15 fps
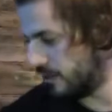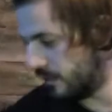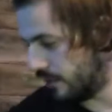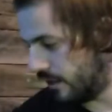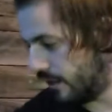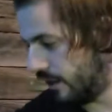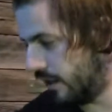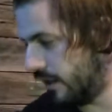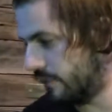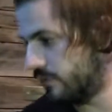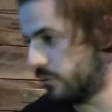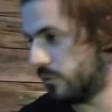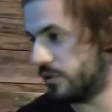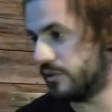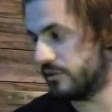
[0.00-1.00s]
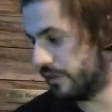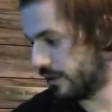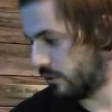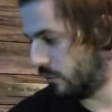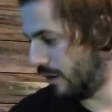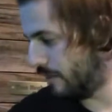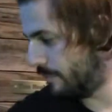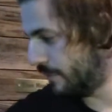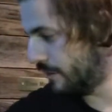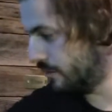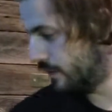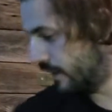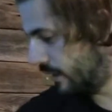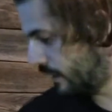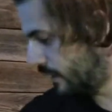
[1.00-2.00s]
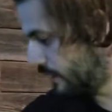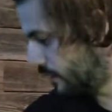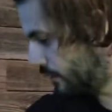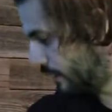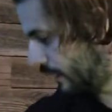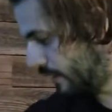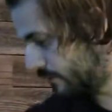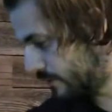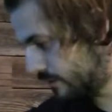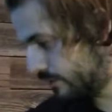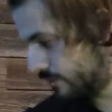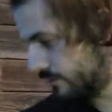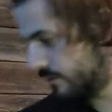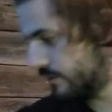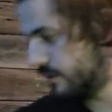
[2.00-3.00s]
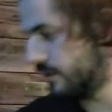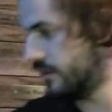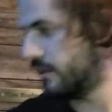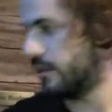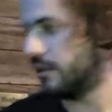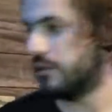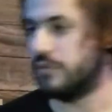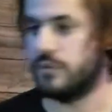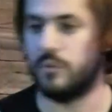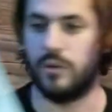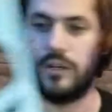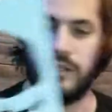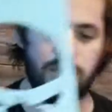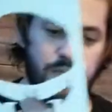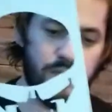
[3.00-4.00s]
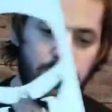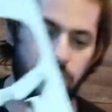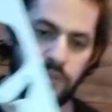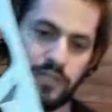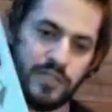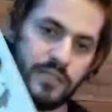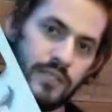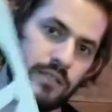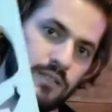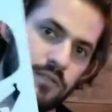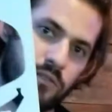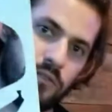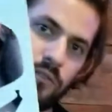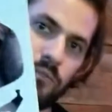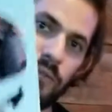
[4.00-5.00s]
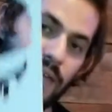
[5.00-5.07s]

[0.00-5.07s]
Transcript: If you want to do like a weapon, you can. You don't have to. If you want to do a stencil, we